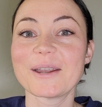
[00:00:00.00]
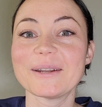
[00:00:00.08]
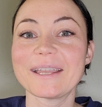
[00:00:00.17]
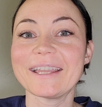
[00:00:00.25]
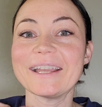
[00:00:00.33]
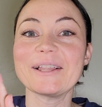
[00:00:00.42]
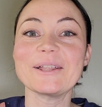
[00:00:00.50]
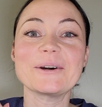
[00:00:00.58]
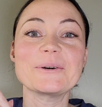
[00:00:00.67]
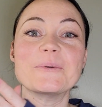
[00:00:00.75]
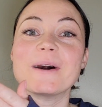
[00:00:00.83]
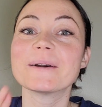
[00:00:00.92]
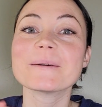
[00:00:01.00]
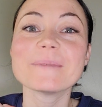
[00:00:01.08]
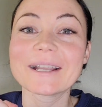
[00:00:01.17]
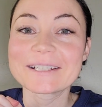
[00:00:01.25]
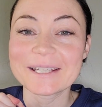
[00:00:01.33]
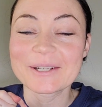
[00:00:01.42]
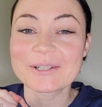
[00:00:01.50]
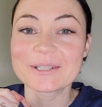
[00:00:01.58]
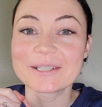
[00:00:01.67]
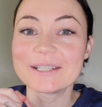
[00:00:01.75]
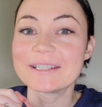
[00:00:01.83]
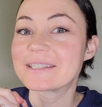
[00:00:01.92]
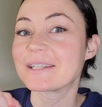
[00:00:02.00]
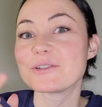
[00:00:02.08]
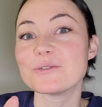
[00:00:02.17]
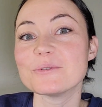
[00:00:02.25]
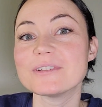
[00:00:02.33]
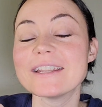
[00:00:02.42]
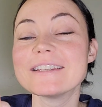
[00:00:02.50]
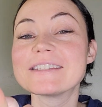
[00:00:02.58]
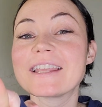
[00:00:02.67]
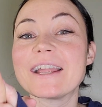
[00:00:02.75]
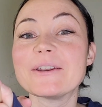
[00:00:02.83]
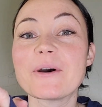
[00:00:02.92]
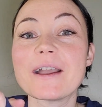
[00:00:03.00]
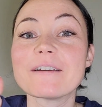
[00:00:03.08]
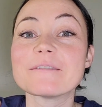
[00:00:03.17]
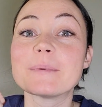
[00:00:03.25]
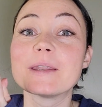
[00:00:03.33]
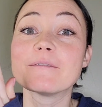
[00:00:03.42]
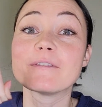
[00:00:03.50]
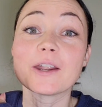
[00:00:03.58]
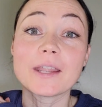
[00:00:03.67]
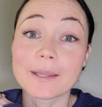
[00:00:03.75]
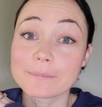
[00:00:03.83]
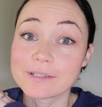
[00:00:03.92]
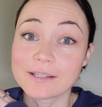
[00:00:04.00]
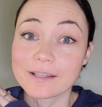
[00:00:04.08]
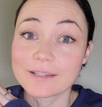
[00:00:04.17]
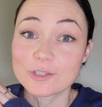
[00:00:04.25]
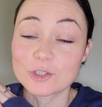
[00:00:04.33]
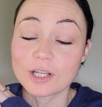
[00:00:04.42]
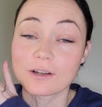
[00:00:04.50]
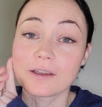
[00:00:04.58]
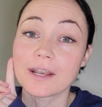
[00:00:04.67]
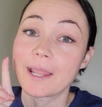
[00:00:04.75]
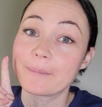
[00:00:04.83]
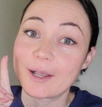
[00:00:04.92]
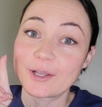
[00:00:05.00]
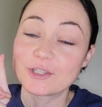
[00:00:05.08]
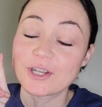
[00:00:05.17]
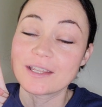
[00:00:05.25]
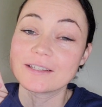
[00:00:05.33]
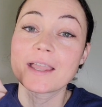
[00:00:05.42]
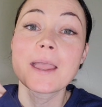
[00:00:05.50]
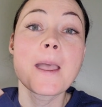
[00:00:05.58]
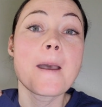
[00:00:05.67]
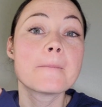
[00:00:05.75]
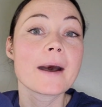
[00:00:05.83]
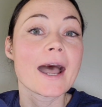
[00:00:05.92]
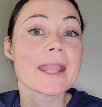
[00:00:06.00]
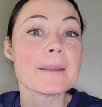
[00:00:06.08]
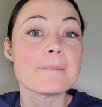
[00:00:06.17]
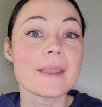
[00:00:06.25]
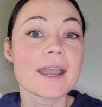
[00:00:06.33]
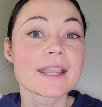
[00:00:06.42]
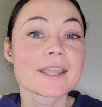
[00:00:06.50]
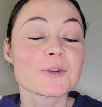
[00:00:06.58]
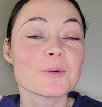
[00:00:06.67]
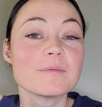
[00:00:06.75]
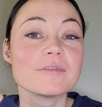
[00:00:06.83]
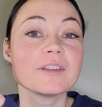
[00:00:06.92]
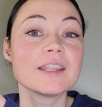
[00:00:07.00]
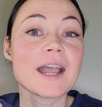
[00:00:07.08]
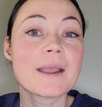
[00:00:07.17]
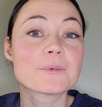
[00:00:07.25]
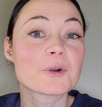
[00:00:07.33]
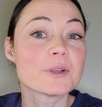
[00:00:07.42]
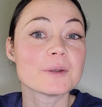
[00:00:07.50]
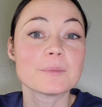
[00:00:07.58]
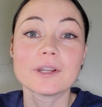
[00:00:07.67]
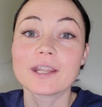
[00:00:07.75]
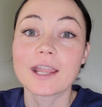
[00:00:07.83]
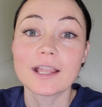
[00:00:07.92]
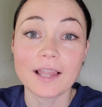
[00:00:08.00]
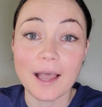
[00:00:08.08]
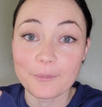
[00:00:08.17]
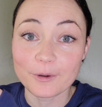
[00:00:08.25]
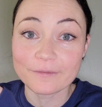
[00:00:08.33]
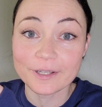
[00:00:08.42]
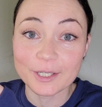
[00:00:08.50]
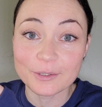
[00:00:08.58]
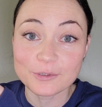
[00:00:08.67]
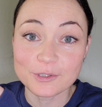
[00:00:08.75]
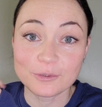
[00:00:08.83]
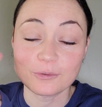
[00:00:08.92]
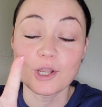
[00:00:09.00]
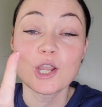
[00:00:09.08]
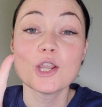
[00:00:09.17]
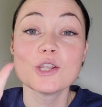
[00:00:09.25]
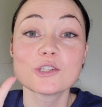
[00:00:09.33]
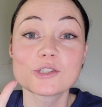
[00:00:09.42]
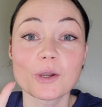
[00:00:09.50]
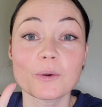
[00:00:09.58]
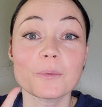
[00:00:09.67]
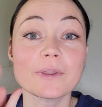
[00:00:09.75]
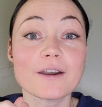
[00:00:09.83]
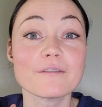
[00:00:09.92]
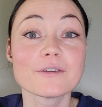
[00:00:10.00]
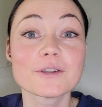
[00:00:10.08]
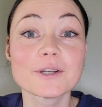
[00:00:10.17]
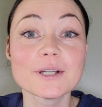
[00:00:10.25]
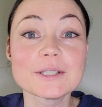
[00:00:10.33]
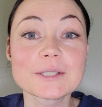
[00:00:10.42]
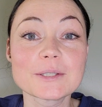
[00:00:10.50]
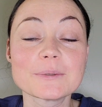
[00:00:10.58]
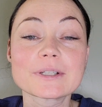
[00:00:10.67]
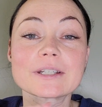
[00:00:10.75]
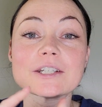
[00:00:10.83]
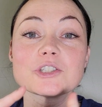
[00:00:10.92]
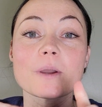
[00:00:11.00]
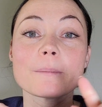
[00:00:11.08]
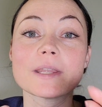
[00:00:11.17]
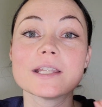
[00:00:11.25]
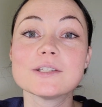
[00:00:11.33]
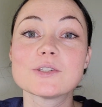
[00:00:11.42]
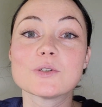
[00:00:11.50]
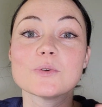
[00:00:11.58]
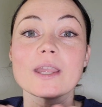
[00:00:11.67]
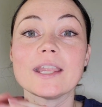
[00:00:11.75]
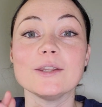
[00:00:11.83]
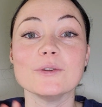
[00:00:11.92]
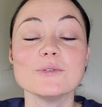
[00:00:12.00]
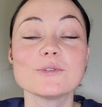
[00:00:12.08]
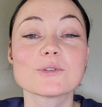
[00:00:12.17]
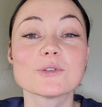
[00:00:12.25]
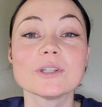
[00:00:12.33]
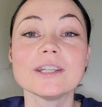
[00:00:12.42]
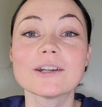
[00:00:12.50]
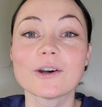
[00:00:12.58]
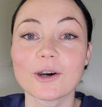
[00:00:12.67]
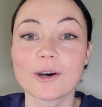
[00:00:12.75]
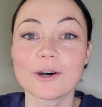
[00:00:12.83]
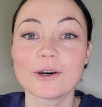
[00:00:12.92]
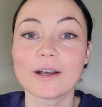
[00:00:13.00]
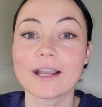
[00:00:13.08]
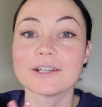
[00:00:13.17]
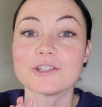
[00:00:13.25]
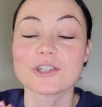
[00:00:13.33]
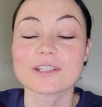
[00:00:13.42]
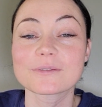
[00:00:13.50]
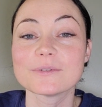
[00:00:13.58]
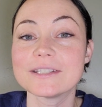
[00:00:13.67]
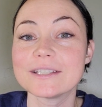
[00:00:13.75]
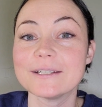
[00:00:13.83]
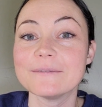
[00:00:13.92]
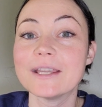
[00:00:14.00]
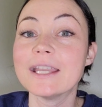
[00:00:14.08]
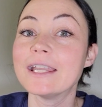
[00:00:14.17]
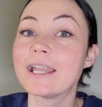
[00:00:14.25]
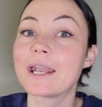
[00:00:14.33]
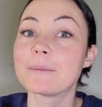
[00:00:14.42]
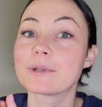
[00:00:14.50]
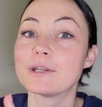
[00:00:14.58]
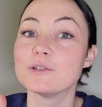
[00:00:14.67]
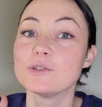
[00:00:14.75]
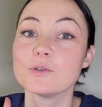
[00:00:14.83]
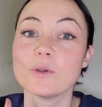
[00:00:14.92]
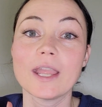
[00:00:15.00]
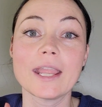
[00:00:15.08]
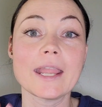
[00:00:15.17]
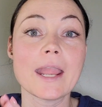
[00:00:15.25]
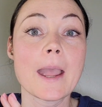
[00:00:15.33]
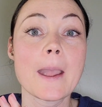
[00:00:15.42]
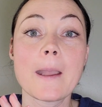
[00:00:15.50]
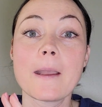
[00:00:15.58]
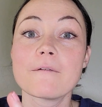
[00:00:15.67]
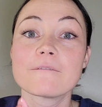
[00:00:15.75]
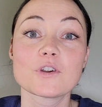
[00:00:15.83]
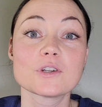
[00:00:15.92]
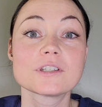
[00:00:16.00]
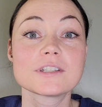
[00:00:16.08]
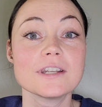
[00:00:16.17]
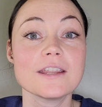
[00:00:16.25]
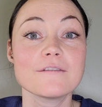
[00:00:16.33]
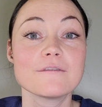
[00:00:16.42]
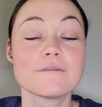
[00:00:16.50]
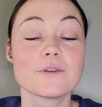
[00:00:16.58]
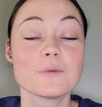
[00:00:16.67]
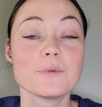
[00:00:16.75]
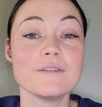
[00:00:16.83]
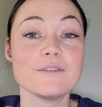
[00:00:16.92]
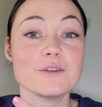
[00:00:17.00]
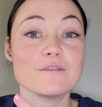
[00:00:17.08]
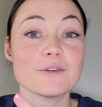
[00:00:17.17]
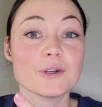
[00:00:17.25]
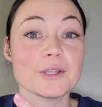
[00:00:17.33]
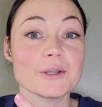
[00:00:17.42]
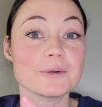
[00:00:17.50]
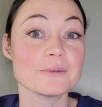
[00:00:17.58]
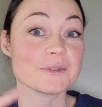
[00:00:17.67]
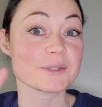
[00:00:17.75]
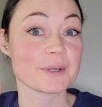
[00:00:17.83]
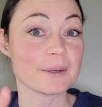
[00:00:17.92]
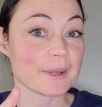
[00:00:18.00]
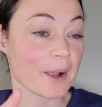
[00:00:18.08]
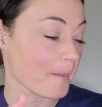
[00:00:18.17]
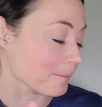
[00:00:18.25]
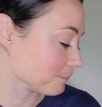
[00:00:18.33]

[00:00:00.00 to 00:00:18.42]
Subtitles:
Okay, hello, welcome back to Ashley's 2 Cents. I know I have been very absent on this channel and I apologize, but I am back and hopefully I'm going to bring a lot more videos soon. So without further ado, we're going to jump into a Goosecreek haul I just received and I'm going to do a first sniff review for you. So here we go.